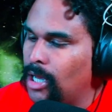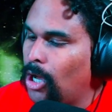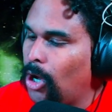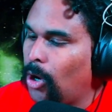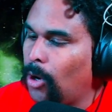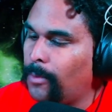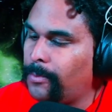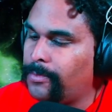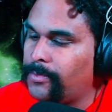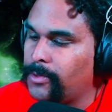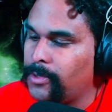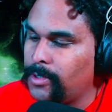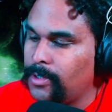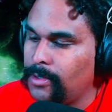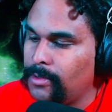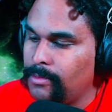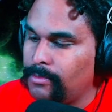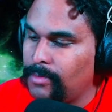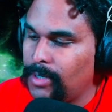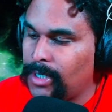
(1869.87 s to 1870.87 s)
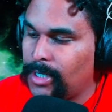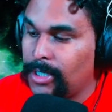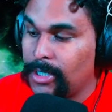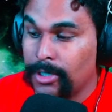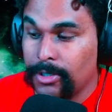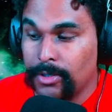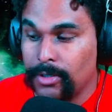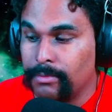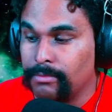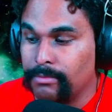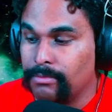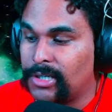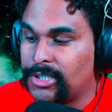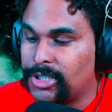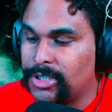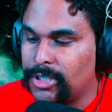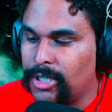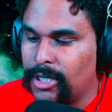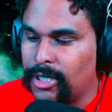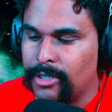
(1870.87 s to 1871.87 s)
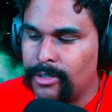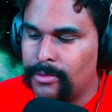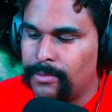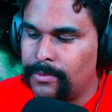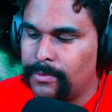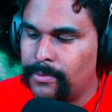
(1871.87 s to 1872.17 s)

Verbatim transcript: hopefully making a good impression on.